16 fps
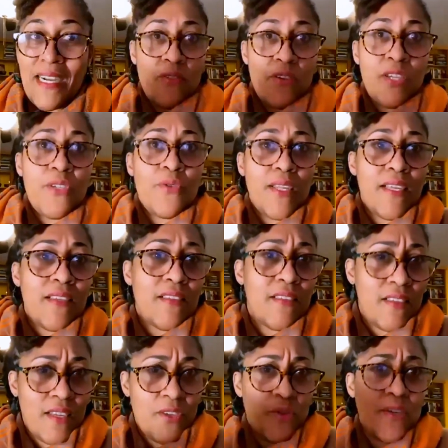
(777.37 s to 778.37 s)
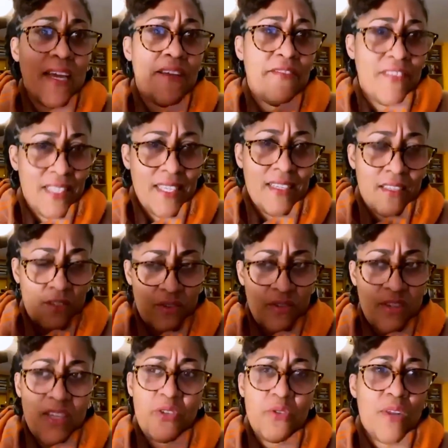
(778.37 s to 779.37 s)
you could do this, and you
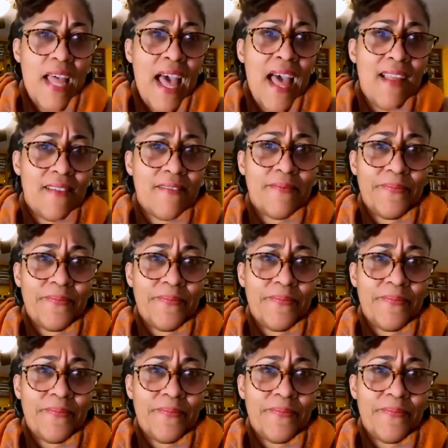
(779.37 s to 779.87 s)
could do that.